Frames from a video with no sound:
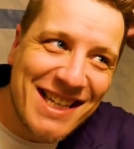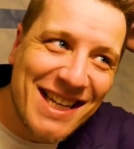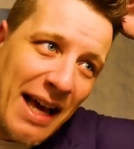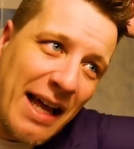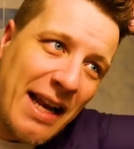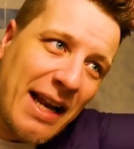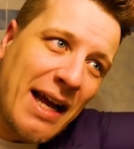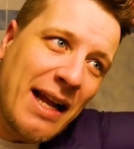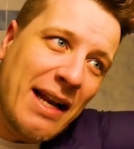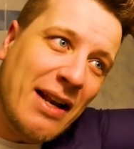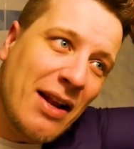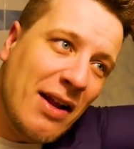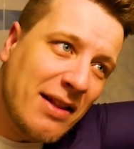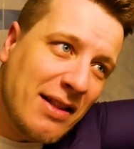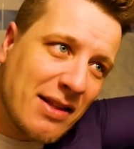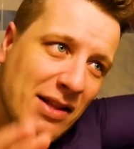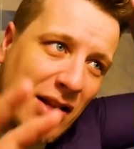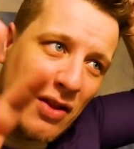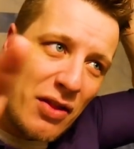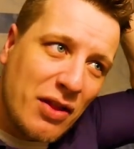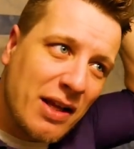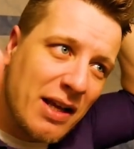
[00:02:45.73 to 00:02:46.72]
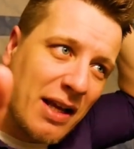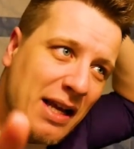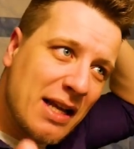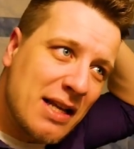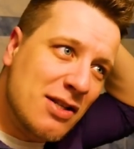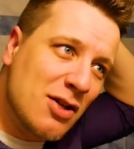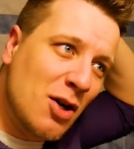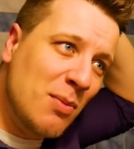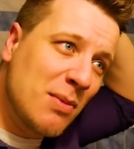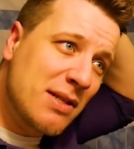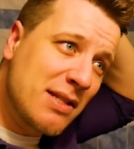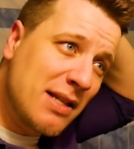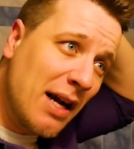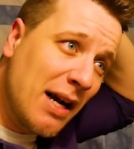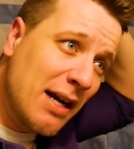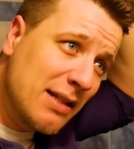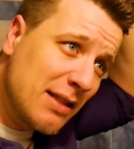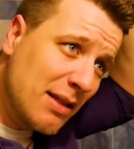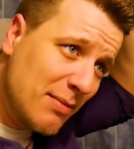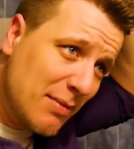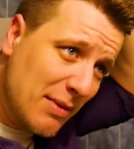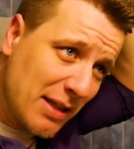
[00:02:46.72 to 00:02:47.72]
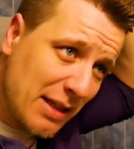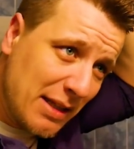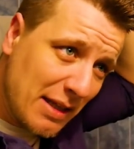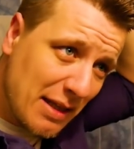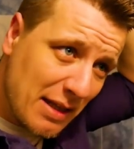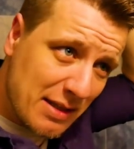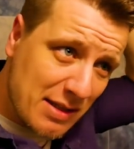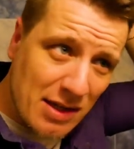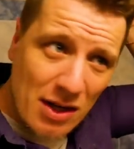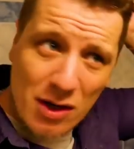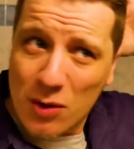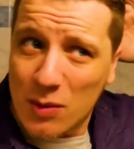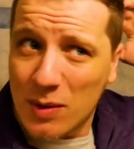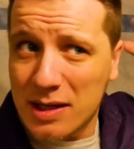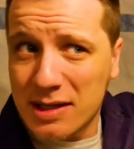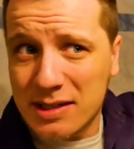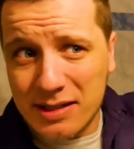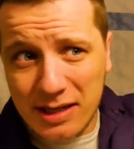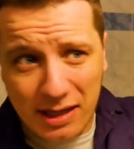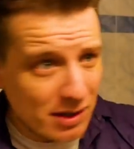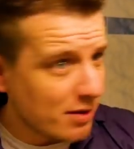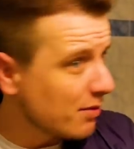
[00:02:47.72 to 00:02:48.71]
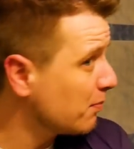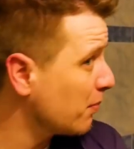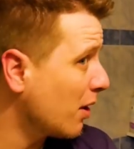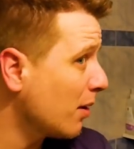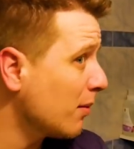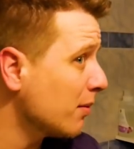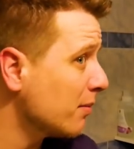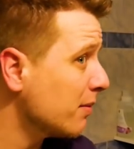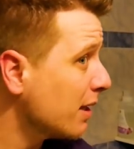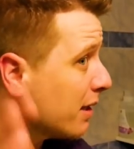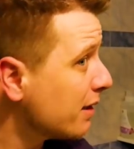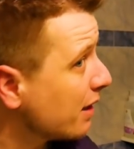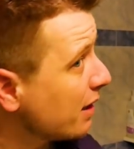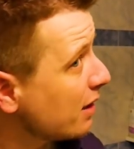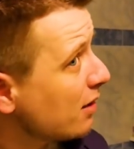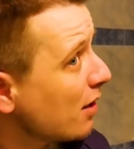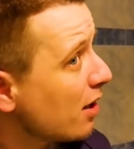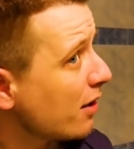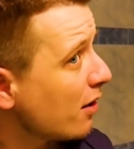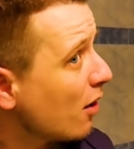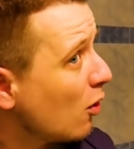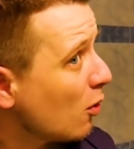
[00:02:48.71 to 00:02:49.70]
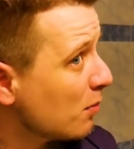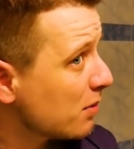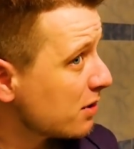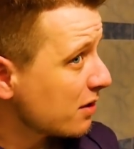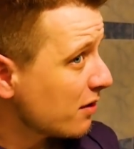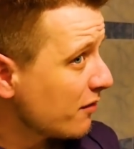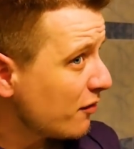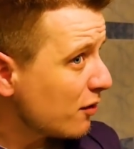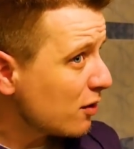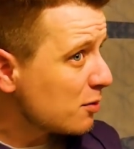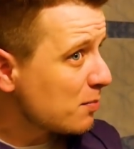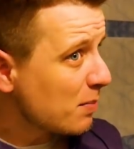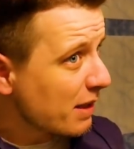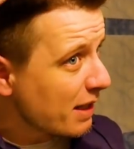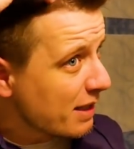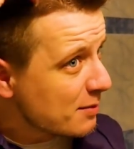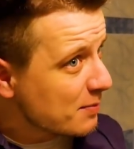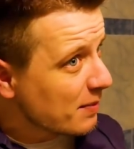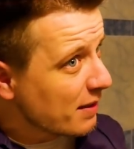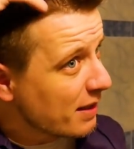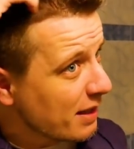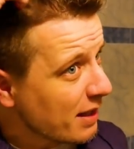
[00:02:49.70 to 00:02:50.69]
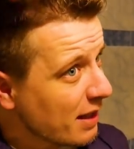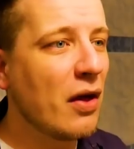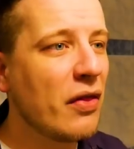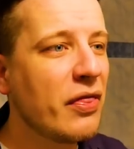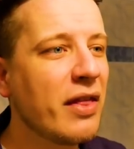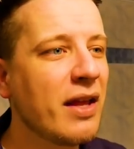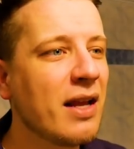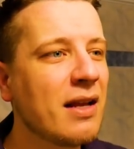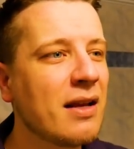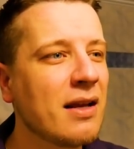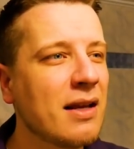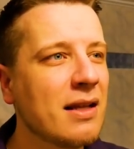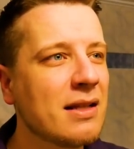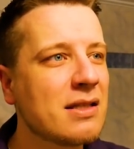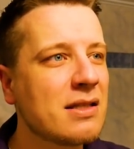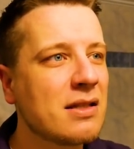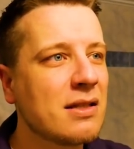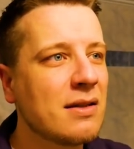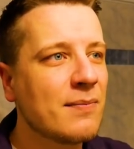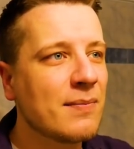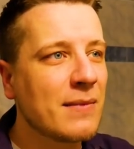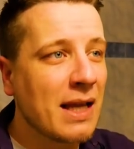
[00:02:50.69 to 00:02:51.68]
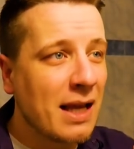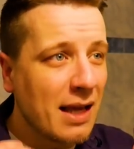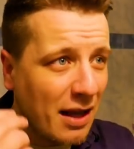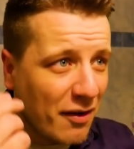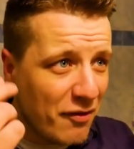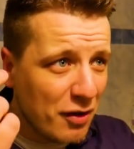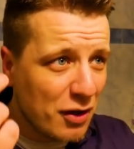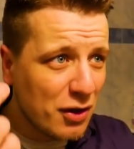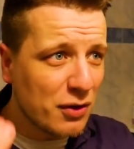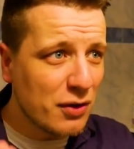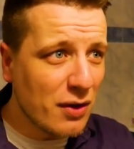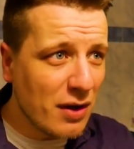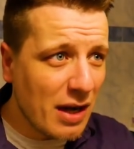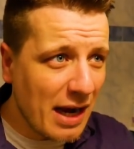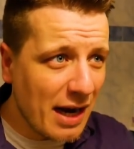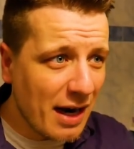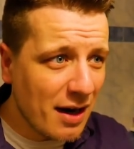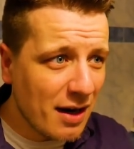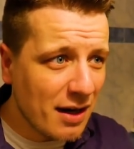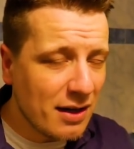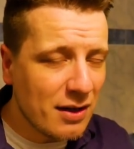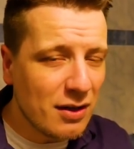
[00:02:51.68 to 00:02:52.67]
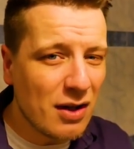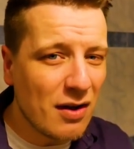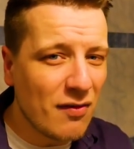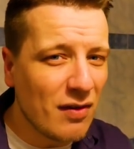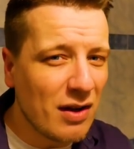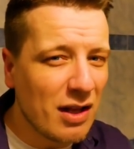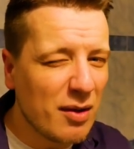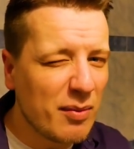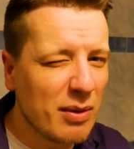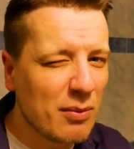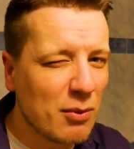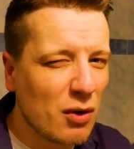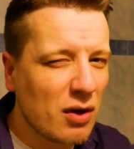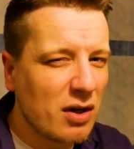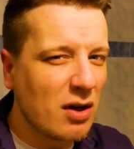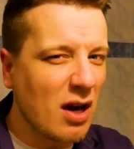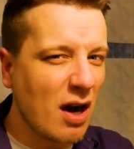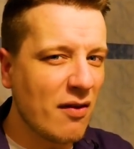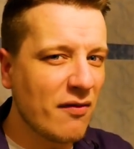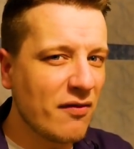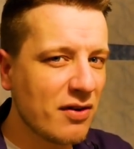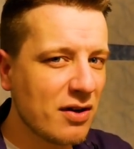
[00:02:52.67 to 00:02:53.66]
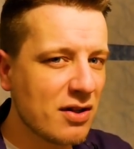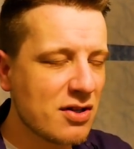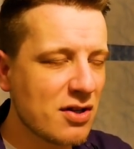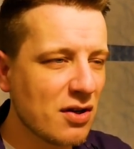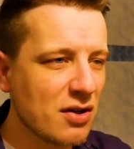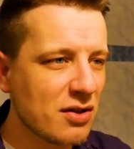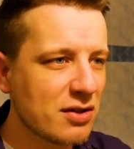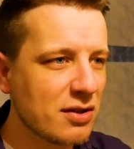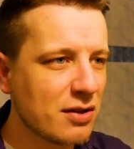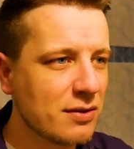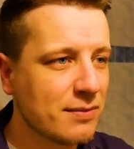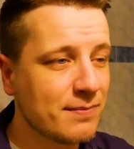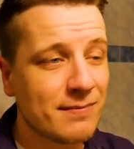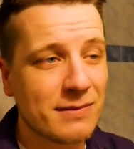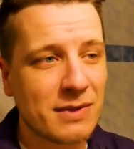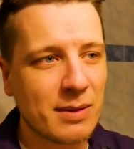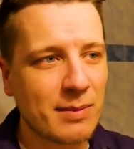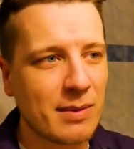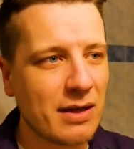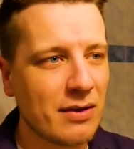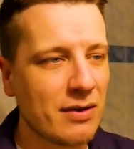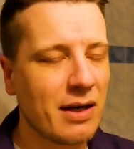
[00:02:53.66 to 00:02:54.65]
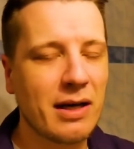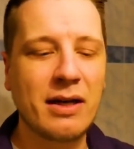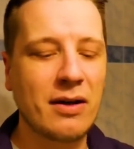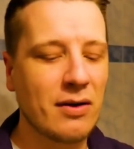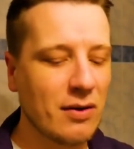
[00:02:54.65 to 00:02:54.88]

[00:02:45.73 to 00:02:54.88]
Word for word: And nothing against homeless guys. I mean, it's not always their problem that they got homeless in the first place, but I think it's, if you do your hair, you have a little bit more confidence also, somehow. I